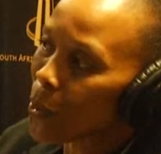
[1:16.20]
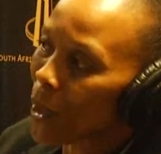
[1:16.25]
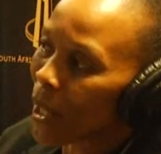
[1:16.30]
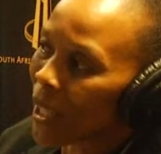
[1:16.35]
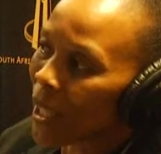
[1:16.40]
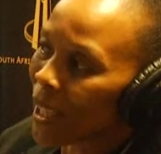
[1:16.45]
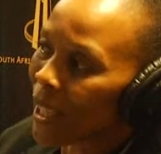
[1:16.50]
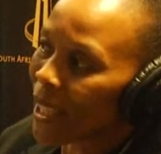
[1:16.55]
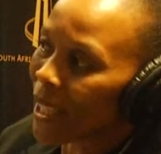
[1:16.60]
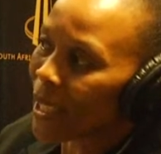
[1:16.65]

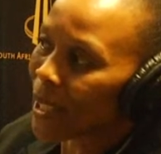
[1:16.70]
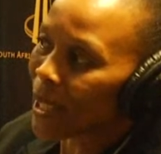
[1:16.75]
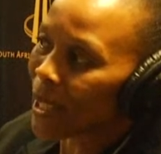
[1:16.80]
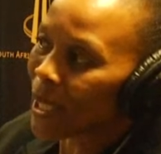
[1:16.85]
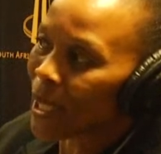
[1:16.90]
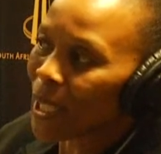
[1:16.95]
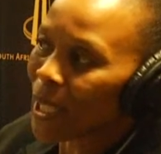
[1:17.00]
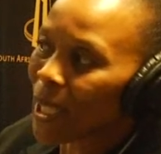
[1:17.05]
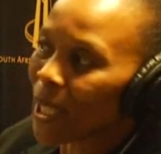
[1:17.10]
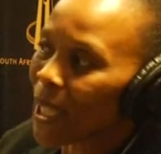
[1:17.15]
with
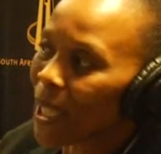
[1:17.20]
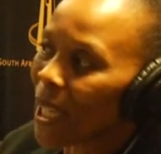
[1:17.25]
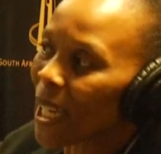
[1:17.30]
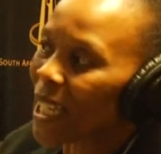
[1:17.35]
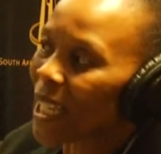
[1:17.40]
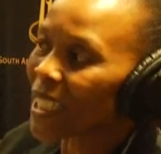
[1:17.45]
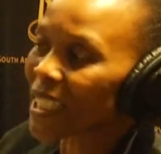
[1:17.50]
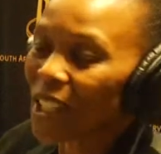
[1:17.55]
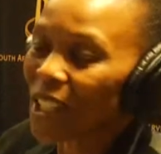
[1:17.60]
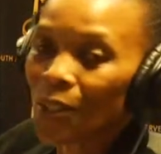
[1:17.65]
the
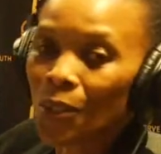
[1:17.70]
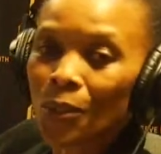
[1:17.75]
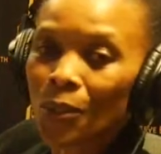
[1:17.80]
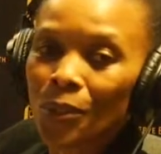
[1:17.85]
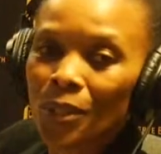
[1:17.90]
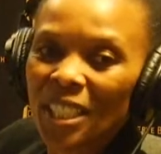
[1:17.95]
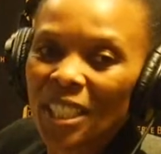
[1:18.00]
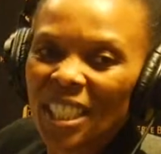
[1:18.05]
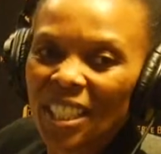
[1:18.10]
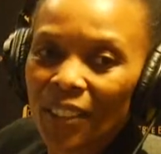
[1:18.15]

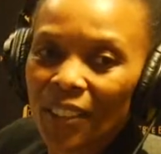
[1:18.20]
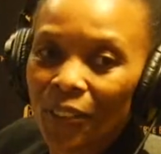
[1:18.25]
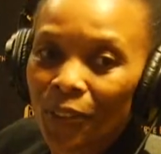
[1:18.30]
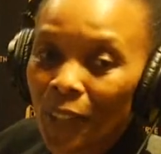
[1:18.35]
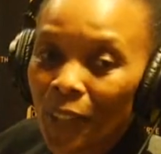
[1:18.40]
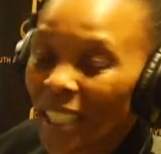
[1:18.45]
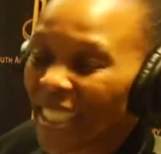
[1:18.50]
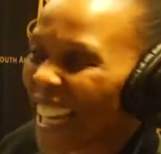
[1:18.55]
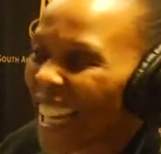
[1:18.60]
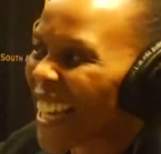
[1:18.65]
security
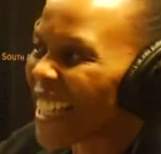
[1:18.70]
thread,